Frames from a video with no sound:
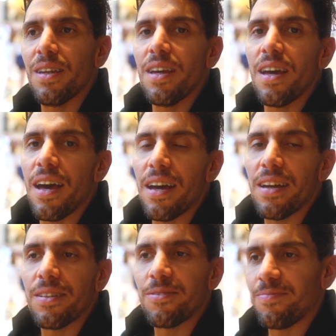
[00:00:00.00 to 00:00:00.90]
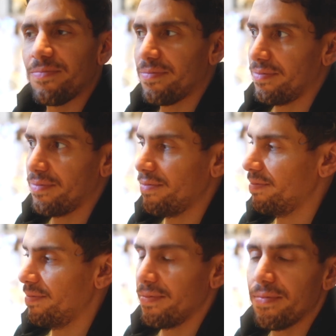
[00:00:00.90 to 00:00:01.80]

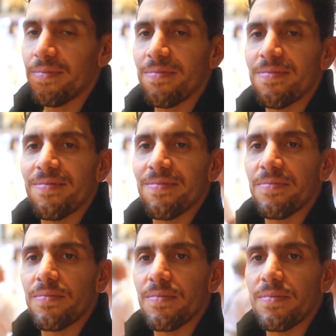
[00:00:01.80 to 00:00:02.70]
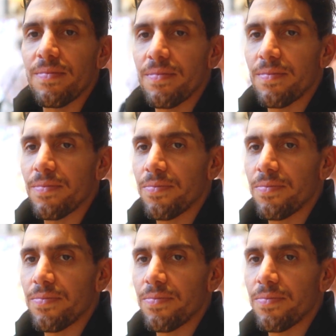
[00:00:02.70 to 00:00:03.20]
(not speaking)